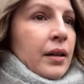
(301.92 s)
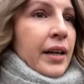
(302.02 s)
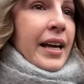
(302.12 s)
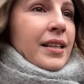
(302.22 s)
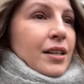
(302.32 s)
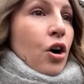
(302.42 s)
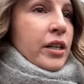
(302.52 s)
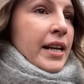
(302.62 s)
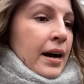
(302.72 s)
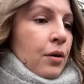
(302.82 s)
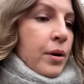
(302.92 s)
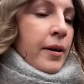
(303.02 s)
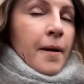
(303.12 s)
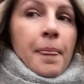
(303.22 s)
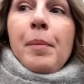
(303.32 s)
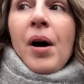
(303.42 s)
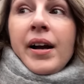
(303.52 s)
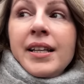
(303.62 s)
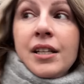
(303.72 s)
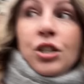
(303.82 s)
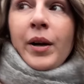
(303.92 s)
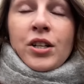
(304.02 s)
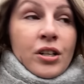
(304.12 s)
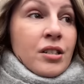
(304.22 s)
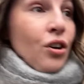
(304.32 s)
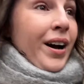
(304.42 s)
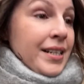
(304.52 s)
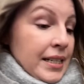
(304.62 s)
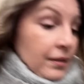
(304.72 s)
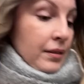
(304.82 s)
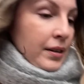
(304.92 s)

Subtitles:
it's gone now. The parking situation is not ideal